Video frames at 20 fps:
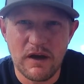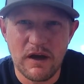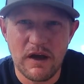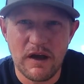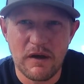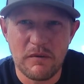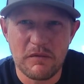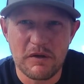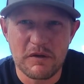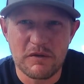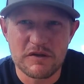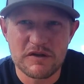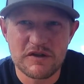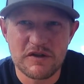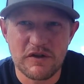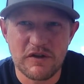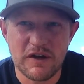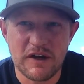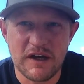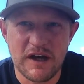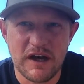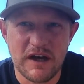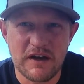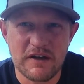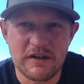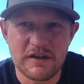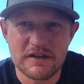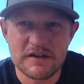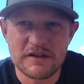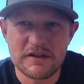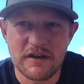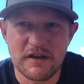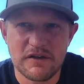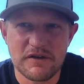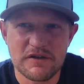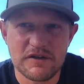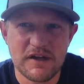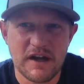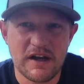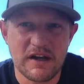but it was during kind of this
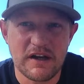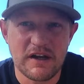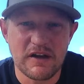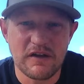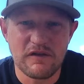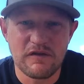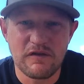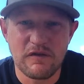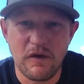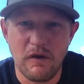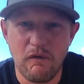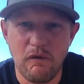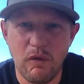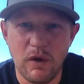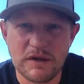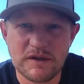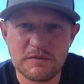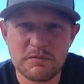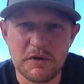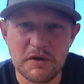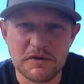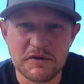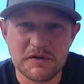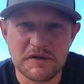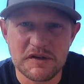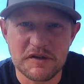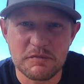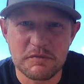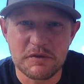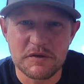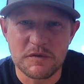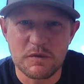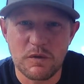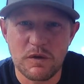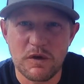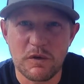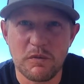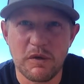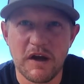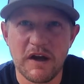understanding of what spiritual disciplines
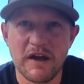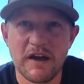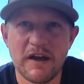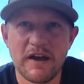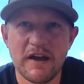were. But